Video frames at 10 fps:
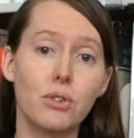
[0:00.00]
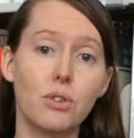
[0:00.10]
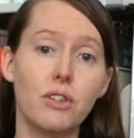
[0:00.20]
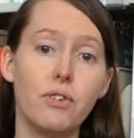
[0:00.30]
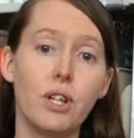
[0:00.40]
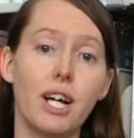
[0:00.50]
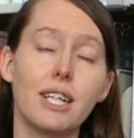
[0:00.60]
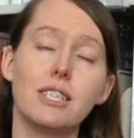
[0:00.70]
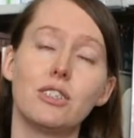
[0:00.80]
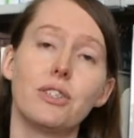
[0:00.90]
or if you
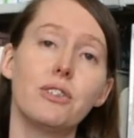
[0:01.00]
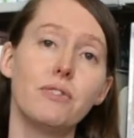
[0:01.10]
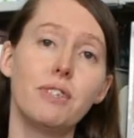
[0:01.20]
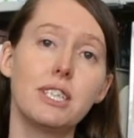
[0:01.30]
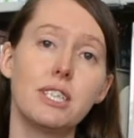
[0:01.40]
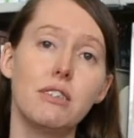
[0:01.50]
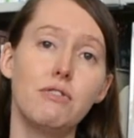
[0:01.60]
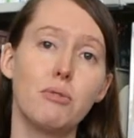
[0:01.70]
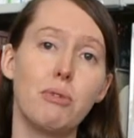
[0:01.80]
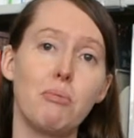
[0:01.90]
like historical fiction
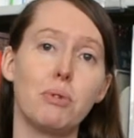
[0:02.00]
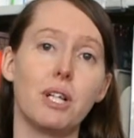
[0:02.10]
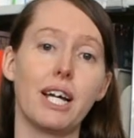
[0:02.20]
from people